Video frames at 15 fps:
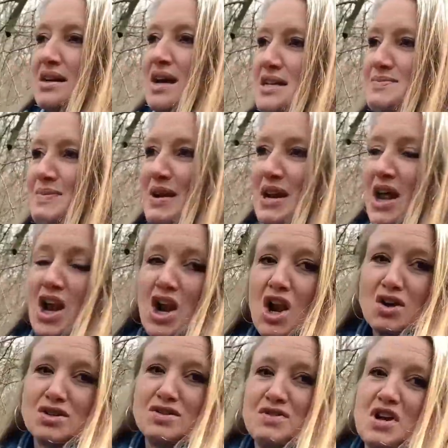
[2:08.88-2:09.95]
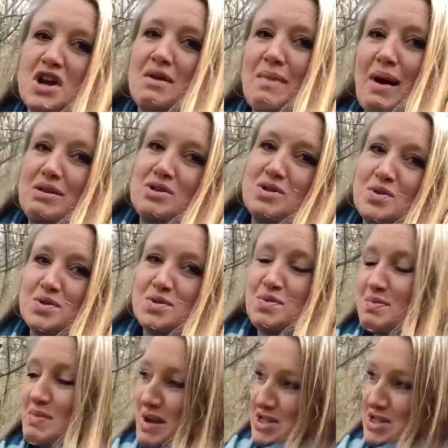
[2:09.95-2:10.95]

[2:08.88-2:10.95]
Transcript: I spent a lot of time outdoors with my